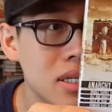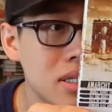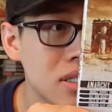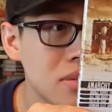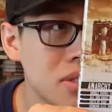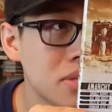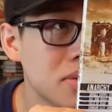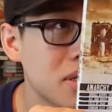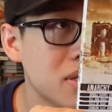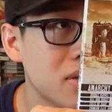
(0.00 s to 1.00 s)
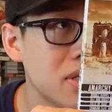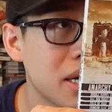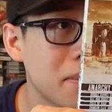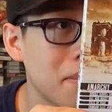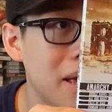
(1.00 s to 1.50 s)
It's supposed to be one of those
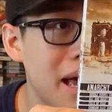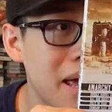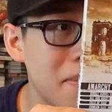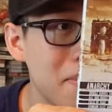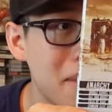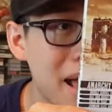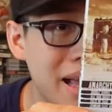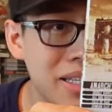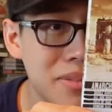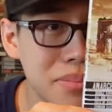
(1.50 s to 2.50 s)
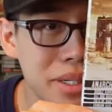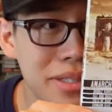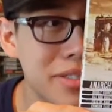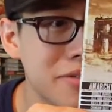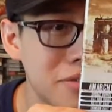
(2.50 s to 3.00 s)
like Mad Max
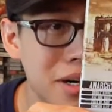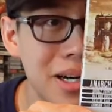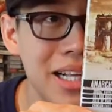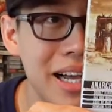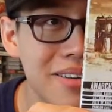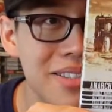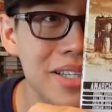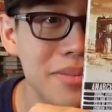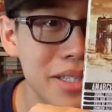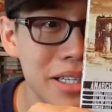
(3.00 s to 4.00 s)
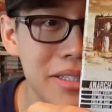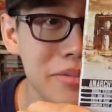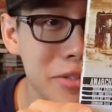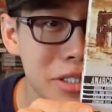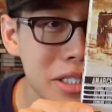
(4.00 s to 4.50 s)
meets Fallout type of games.